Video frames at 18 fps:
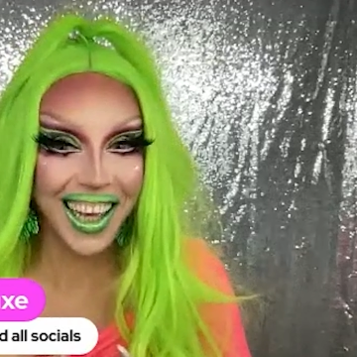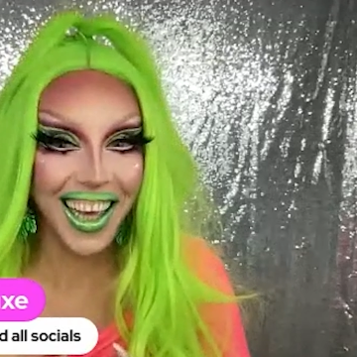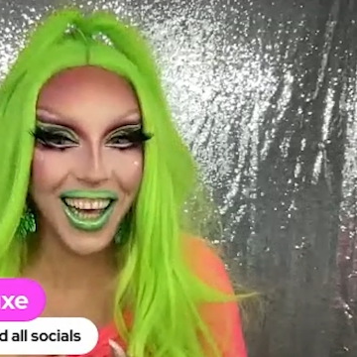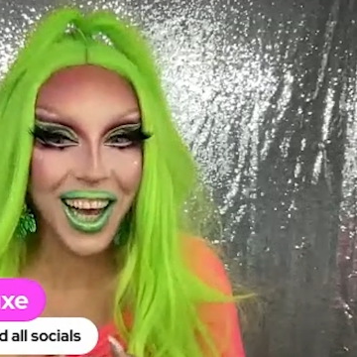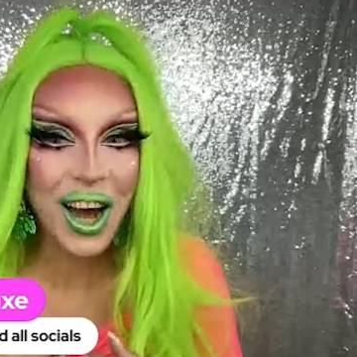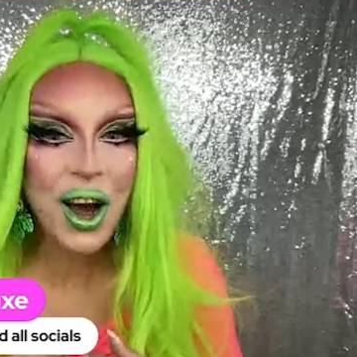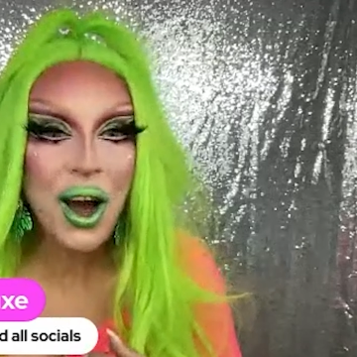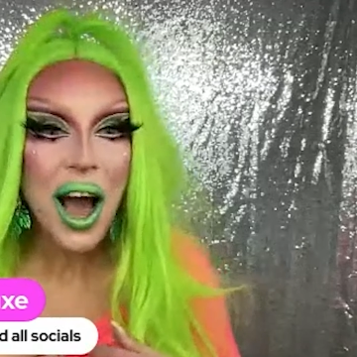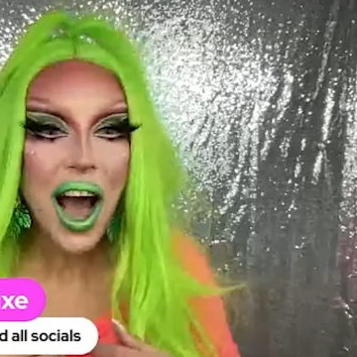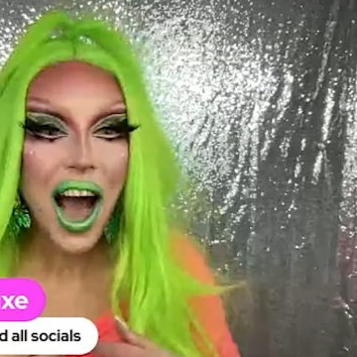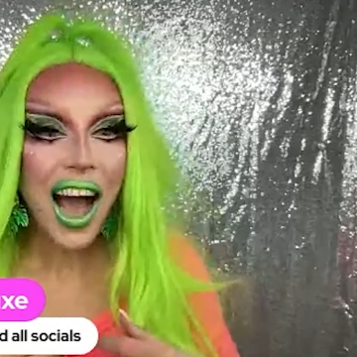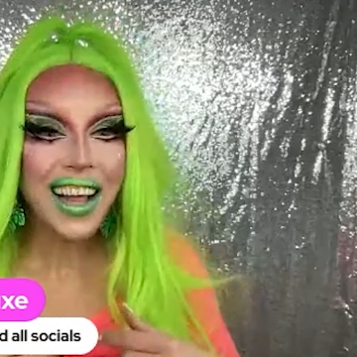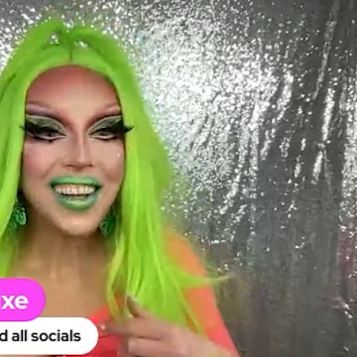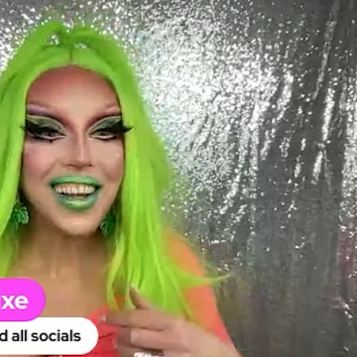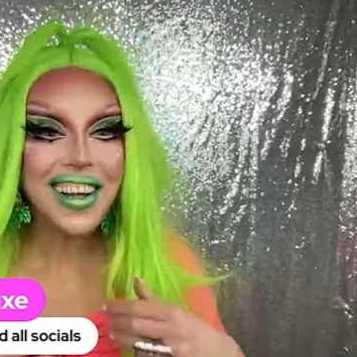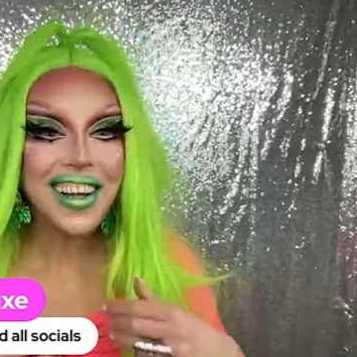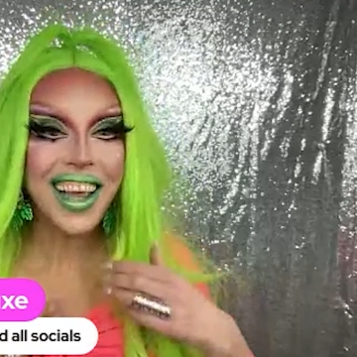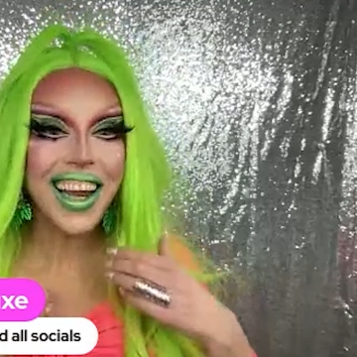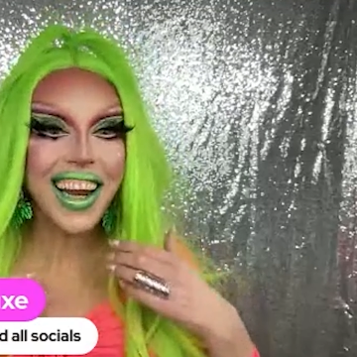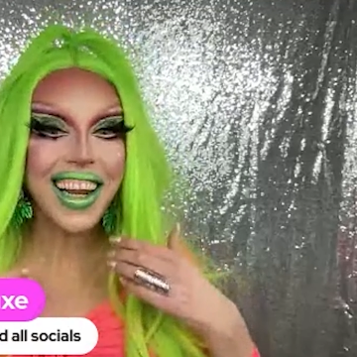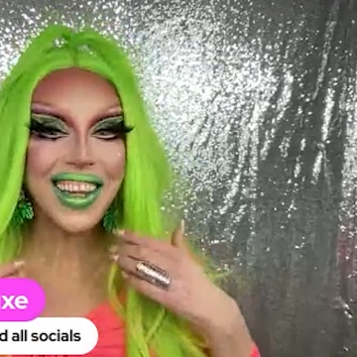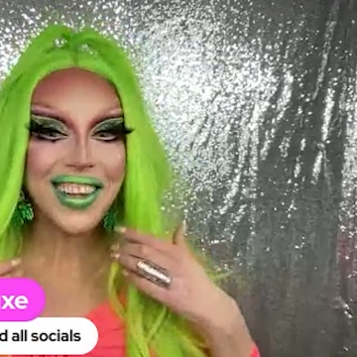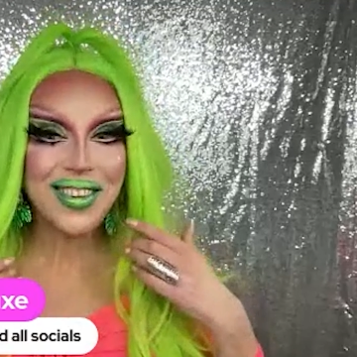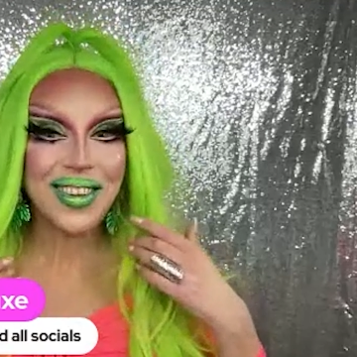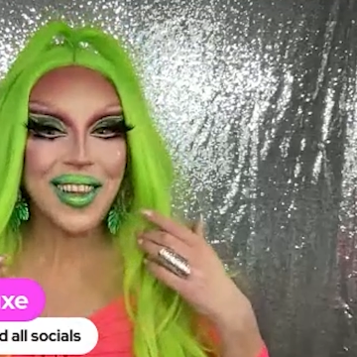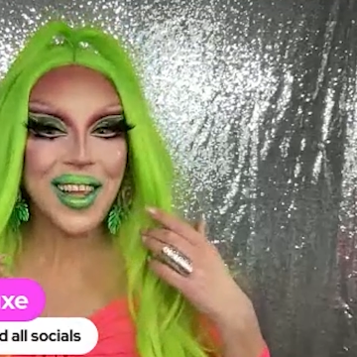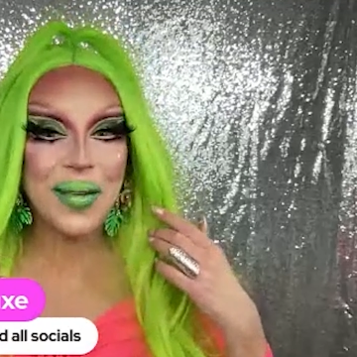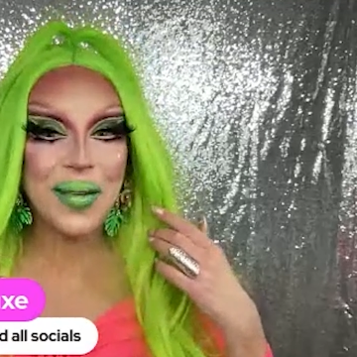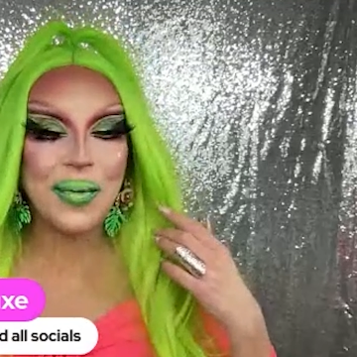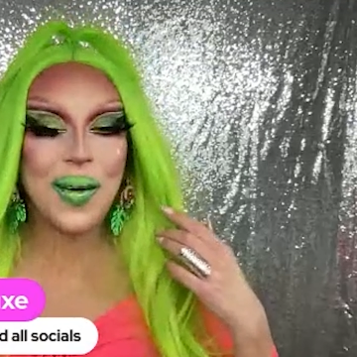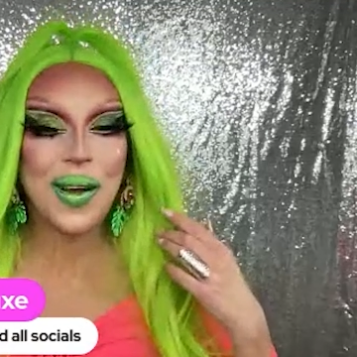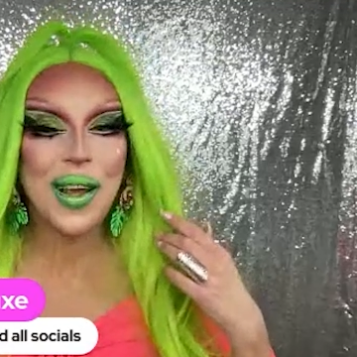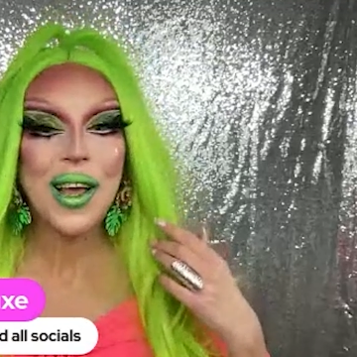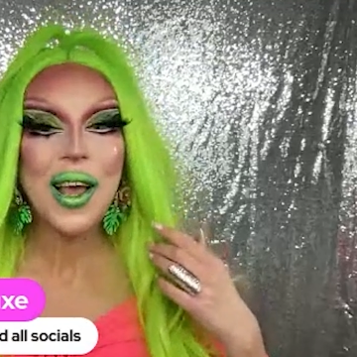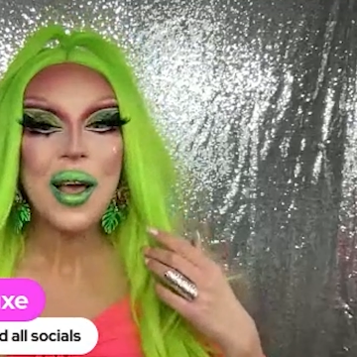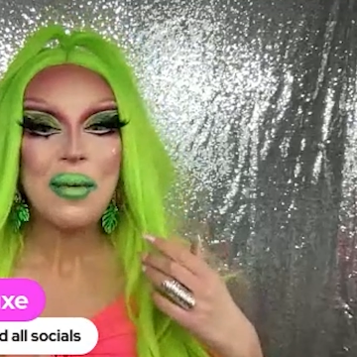I didn't get any
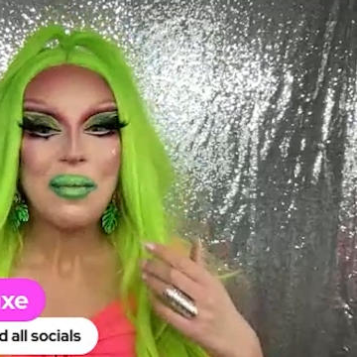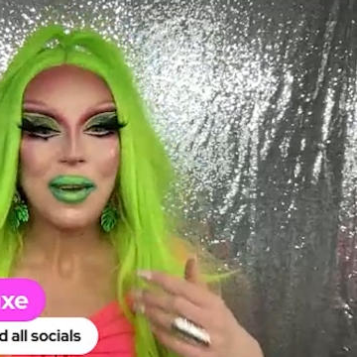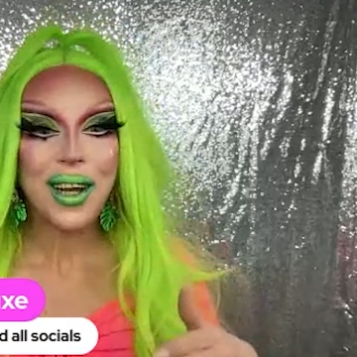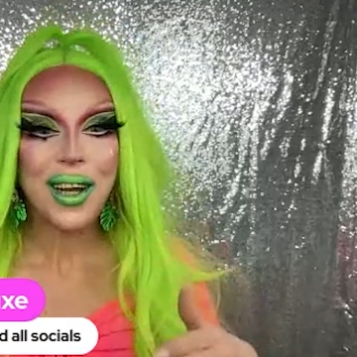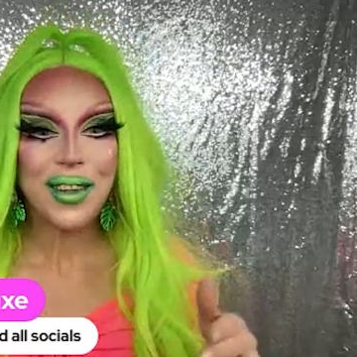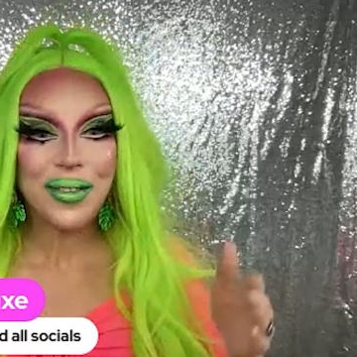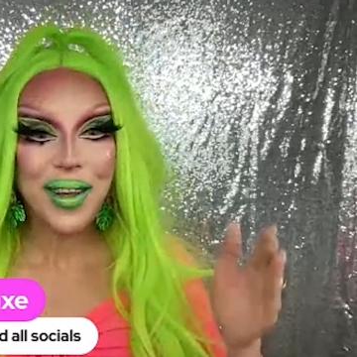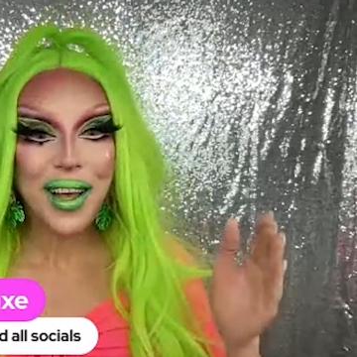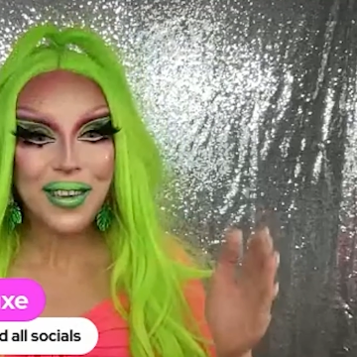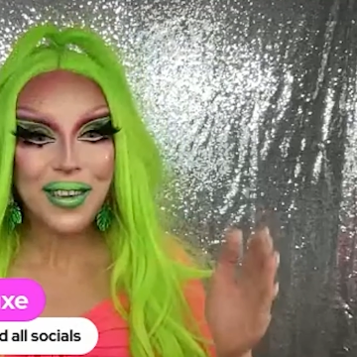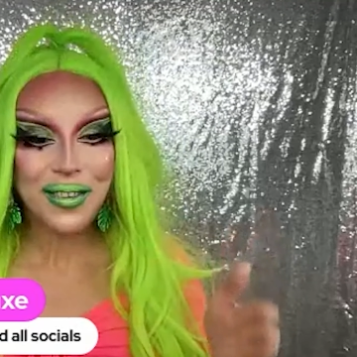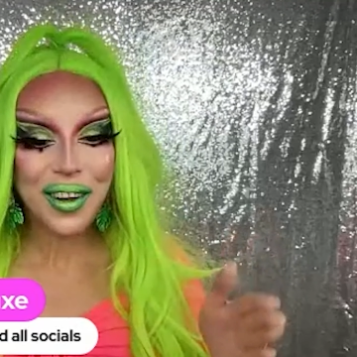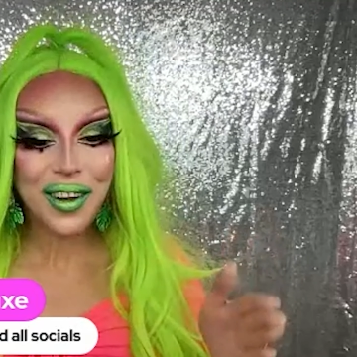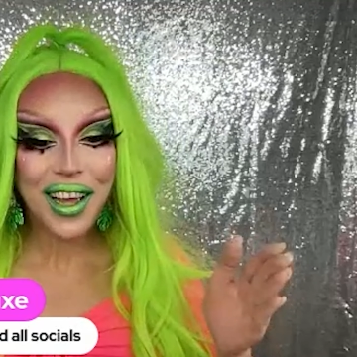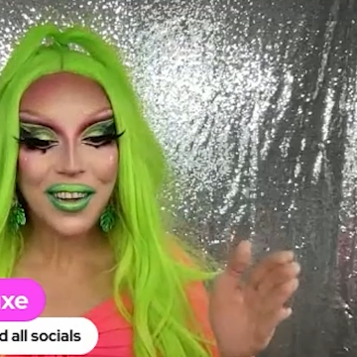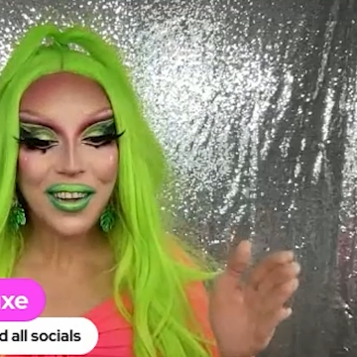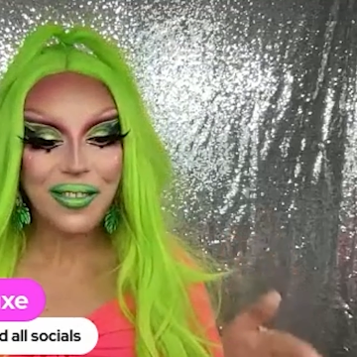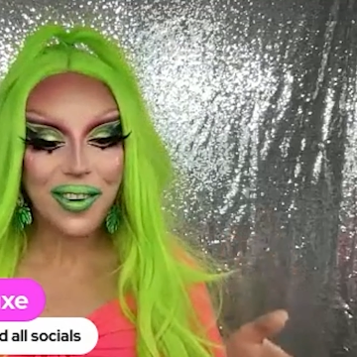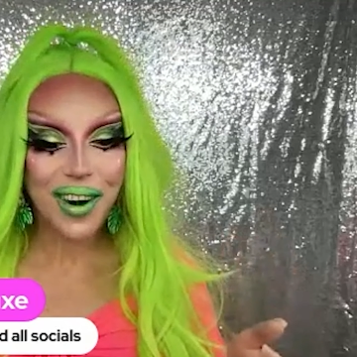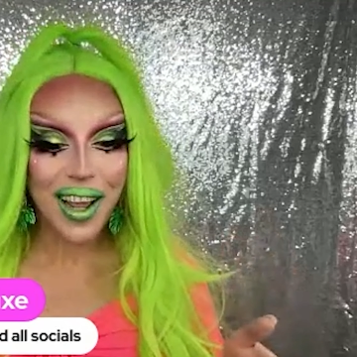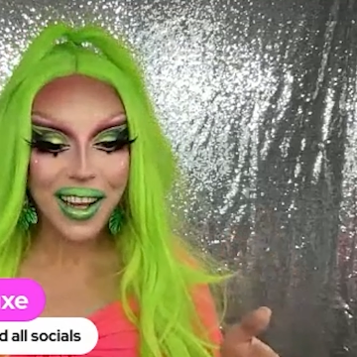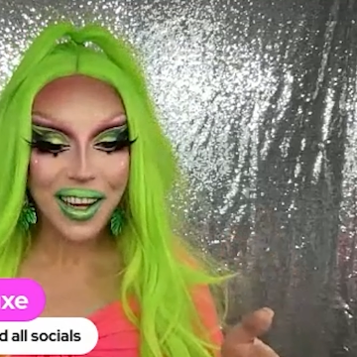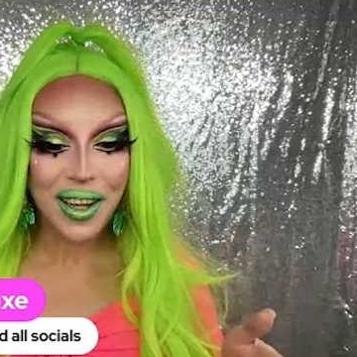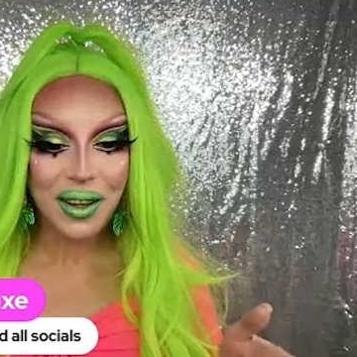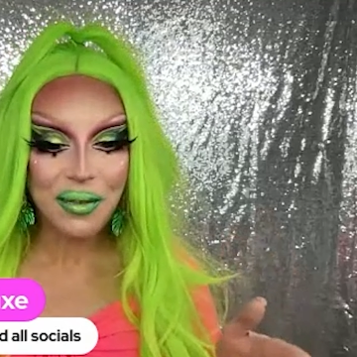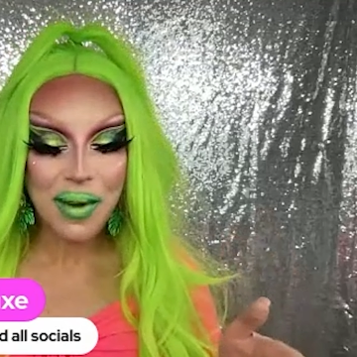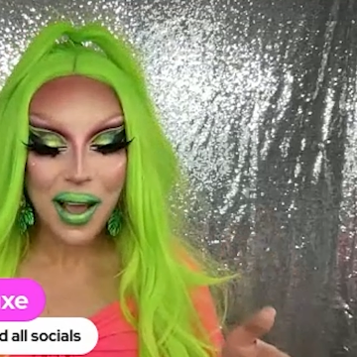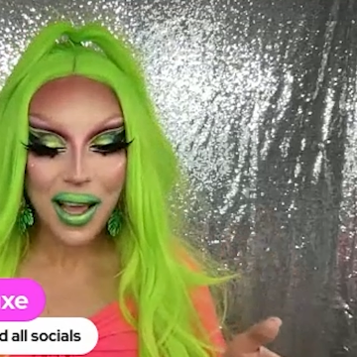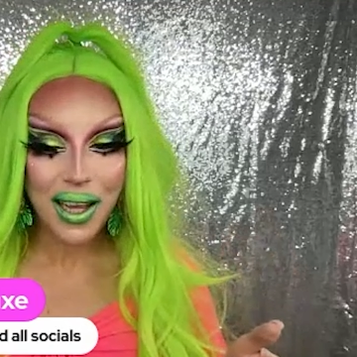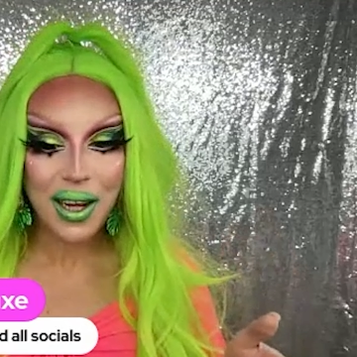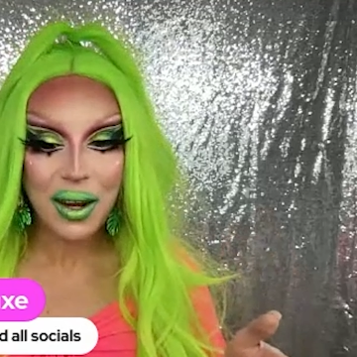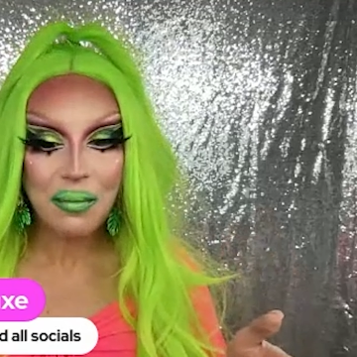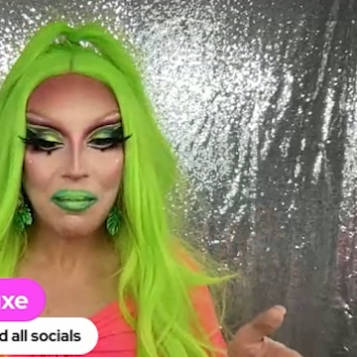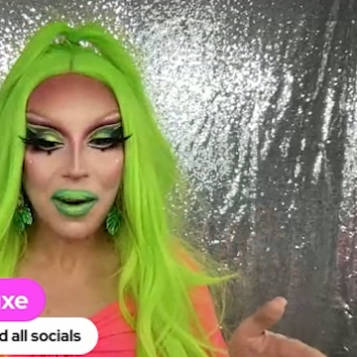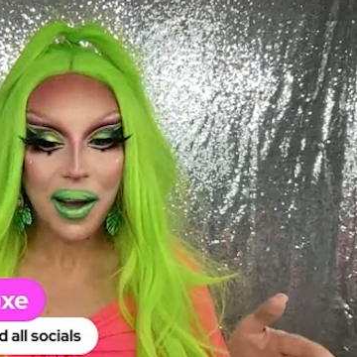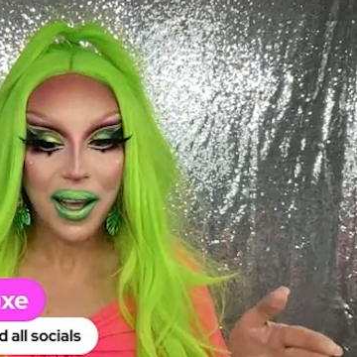sleep because I had to get ready and
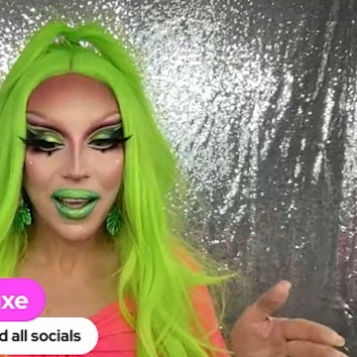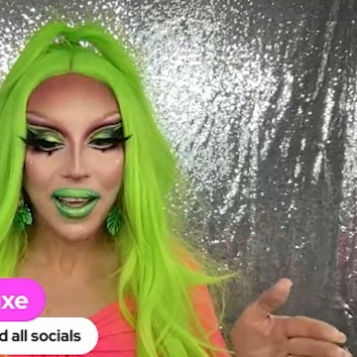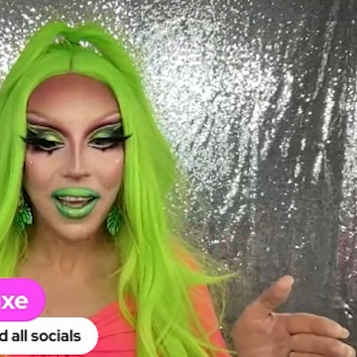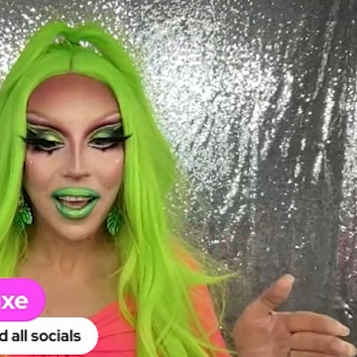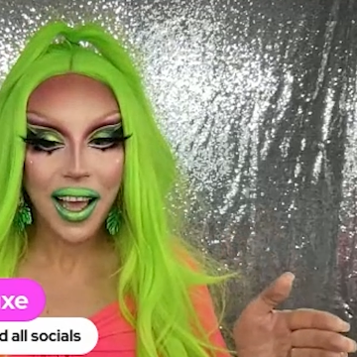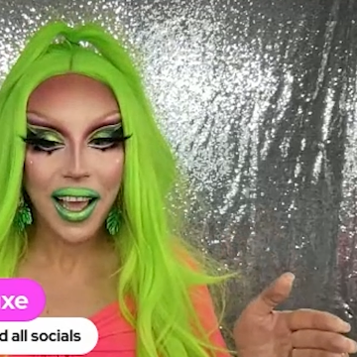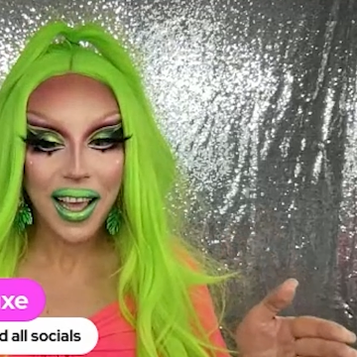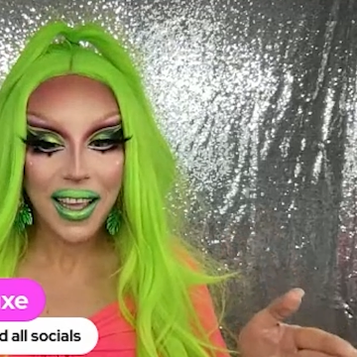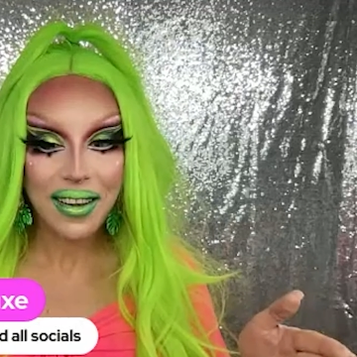makeup by